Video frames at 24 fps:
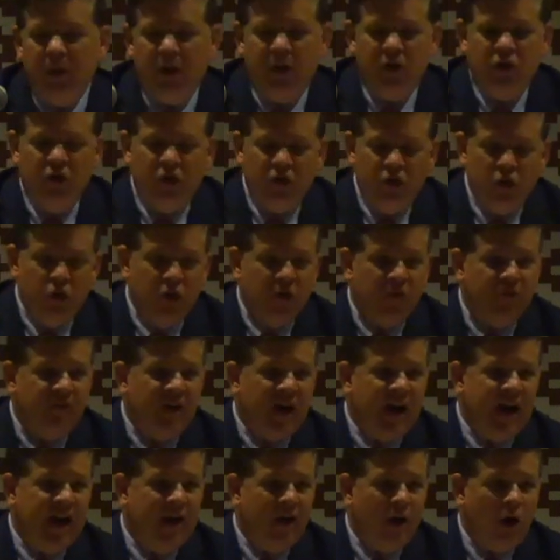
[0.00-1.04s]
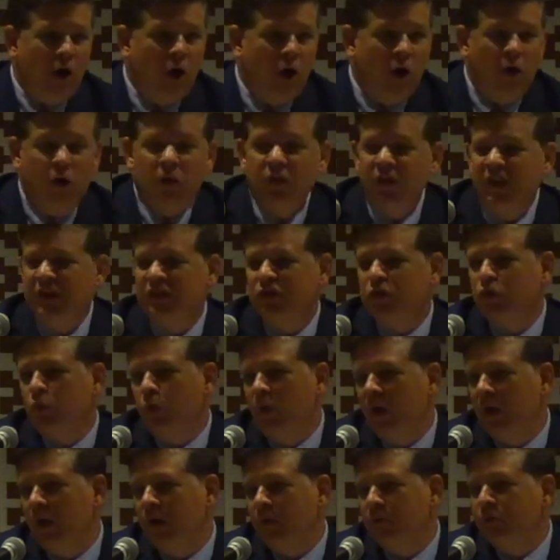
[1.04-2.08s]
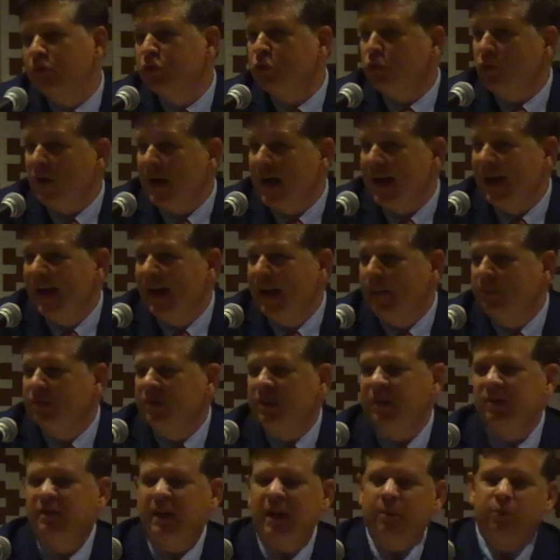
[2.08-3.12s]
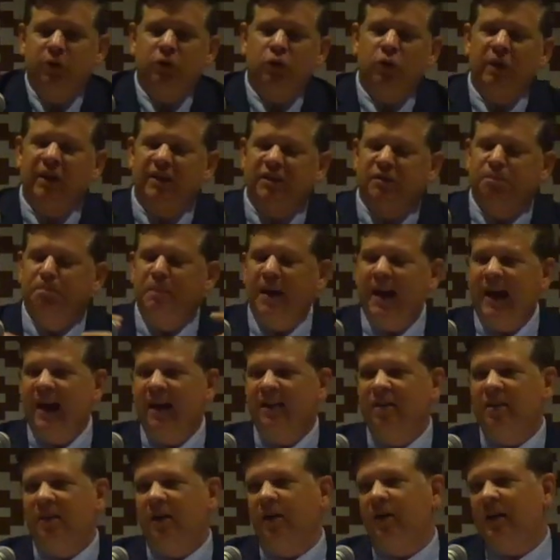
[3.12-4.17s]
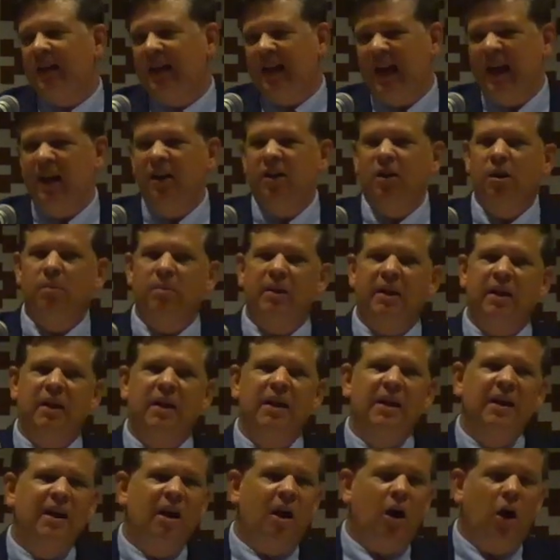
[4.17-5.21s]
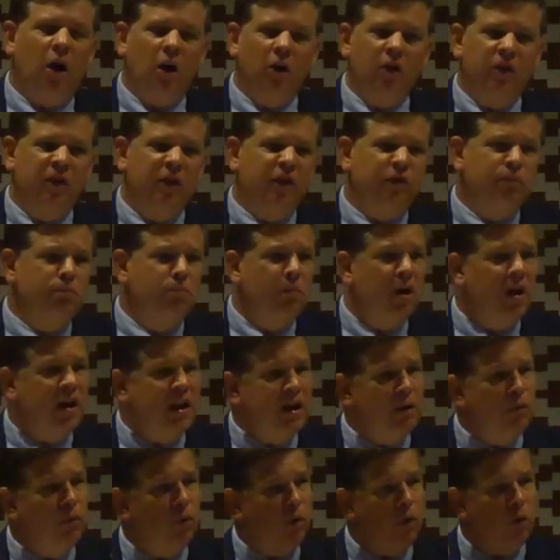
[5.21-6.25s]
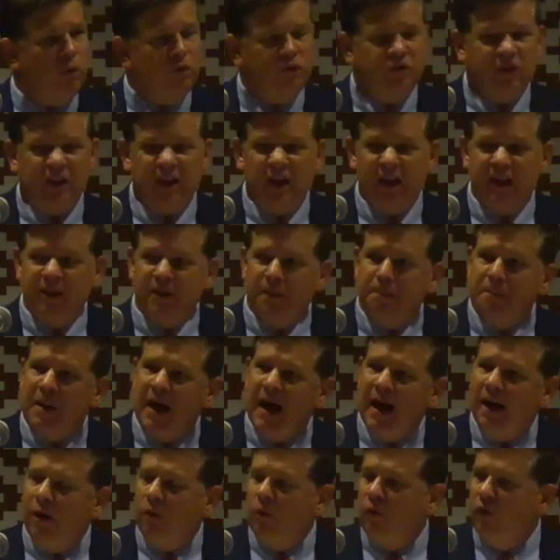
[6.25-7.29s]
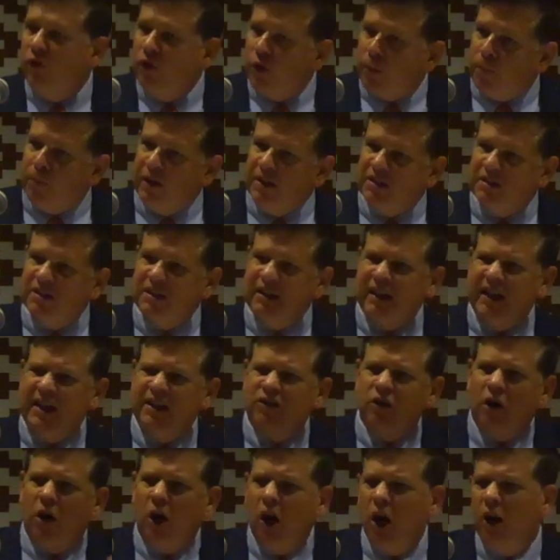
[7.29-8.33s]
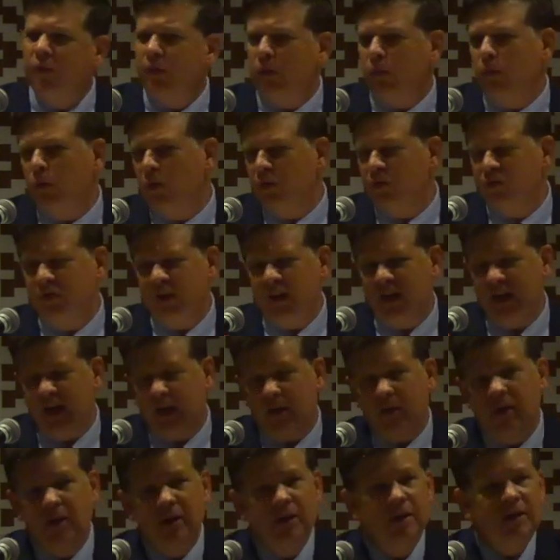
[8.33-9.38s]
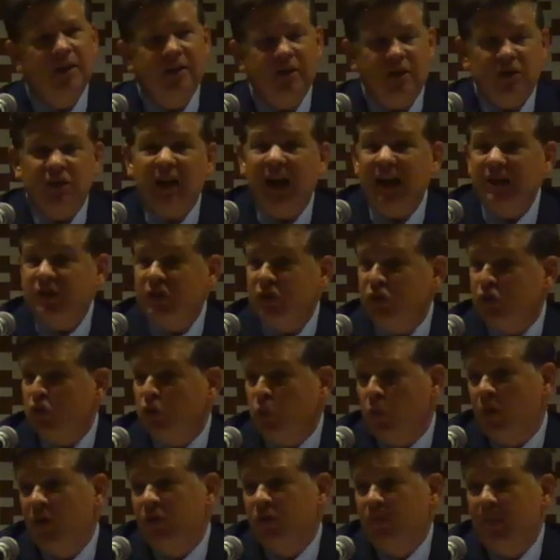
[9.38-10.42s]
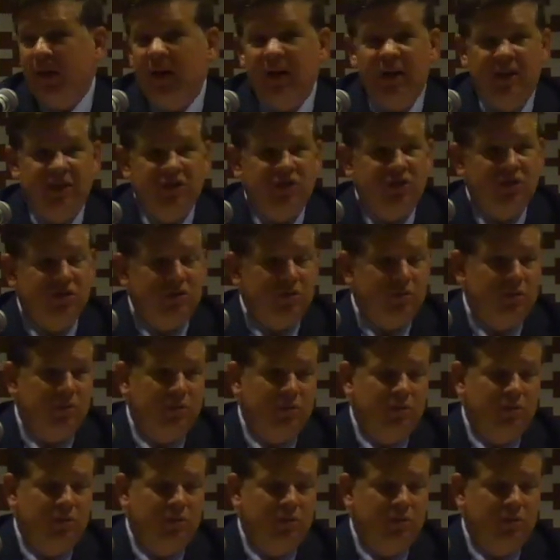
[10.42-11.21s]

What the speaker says: unify all these 12 tribes. He's able to expand their kingdom. All of this money rolls in, the power and the prestige, all of it rolls in. Now, there's lots of stories about his